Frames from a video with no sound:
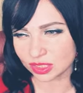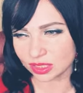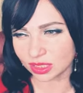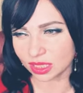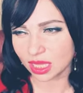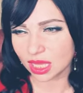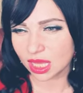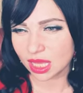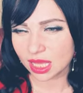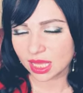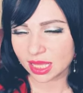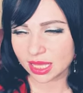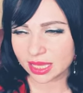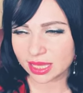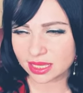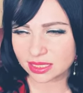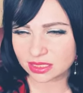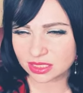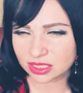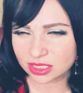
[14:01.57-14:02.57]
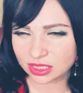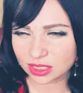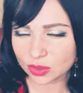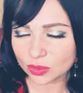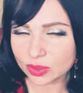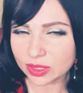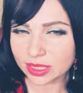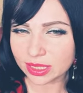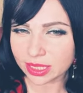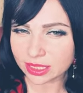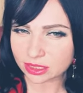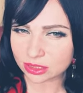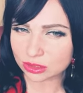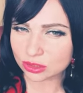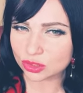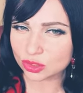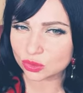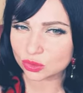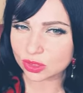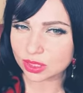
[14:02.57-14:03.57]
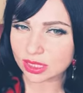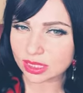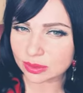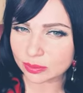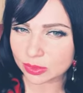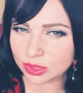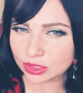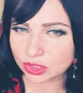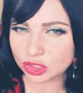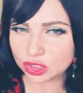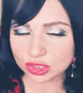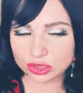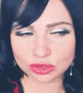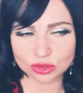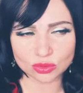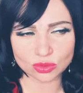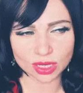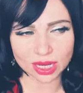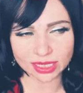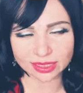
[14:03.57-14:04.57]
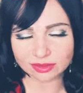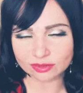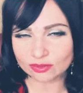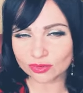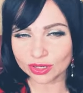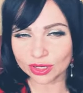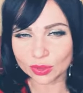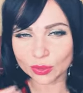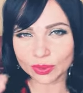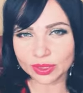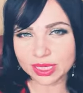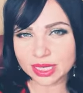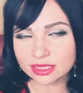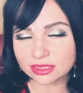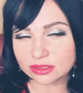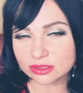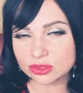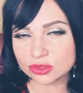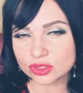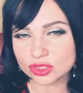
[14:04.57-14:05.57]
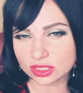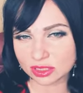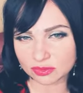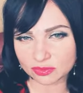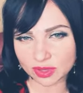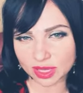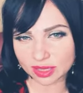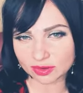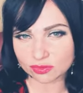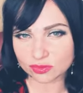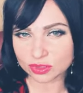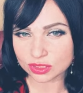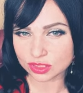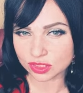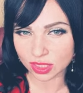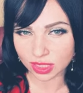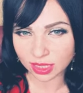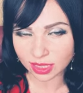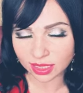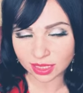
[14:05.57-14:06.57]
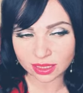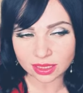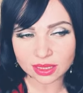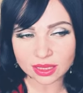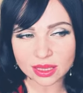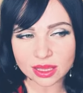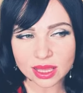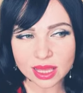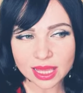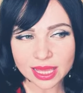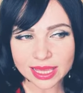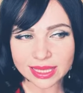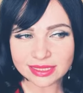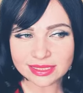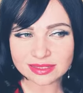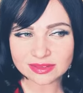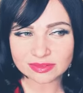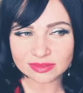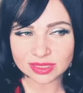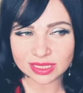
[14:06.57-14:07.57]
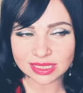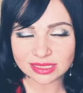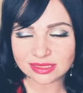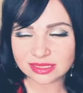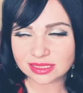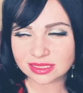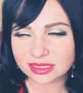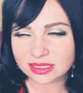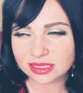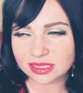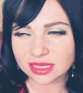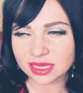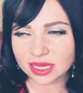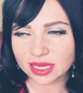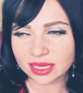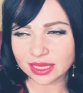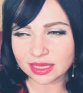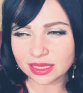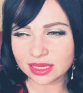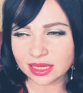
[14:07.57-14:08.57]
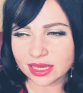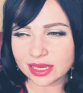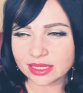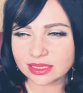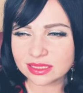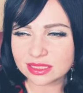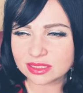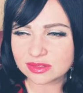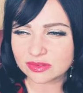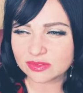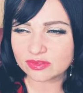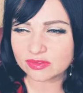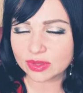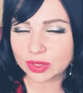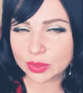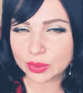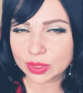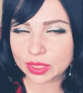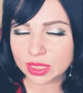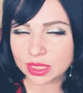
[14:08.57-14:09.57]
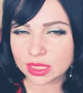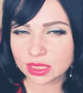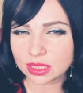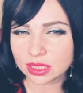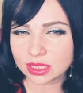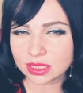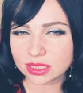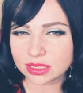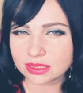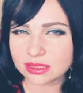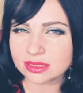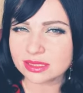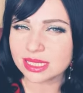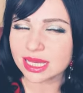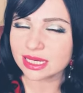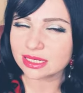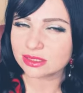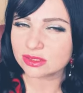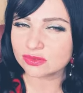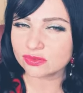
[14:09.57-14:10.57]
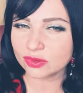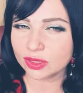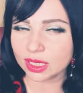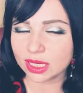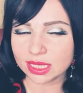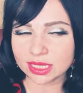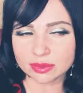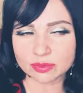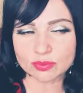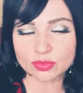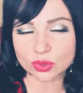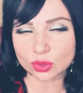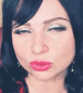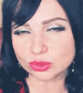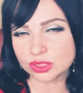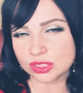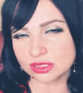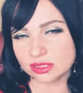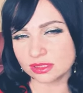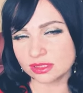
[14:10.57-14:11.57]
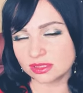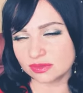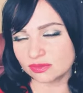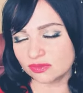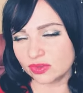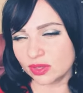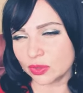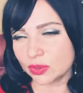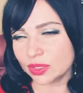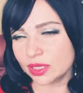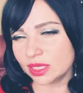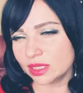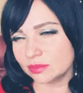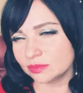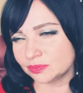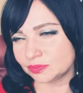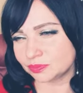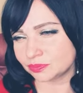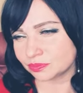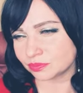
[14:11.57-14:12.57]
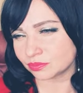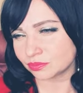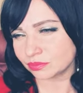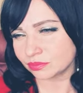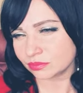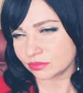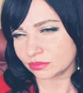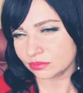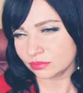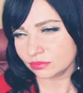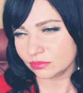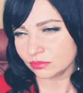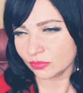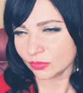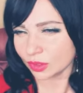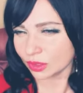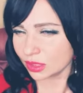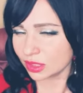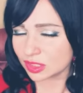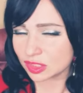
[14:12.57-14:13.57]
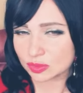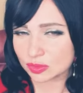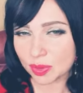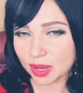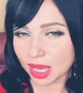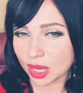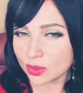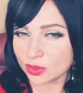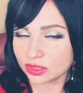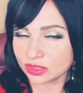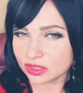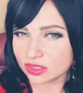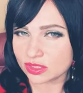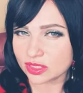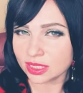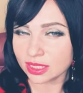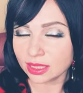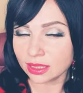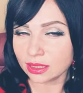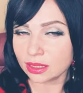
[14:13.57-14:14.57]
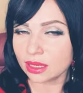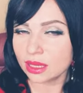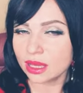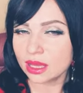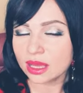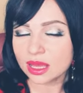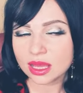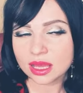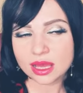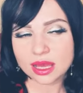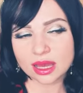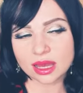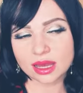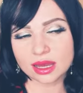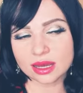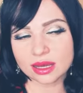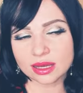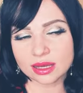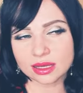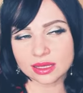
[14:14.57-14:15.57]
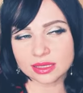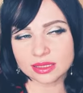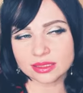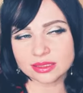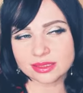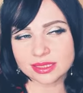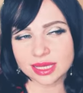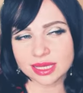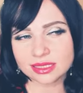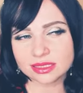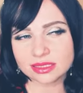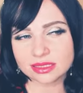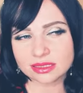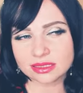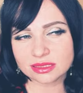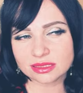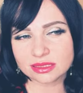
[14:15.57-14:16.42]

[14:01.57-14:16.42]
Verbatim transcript: and and uh, creating your image you know kind of recreating yourself every day it's it's it is a very uh, satisfying process it's a very inspiring thing uh, that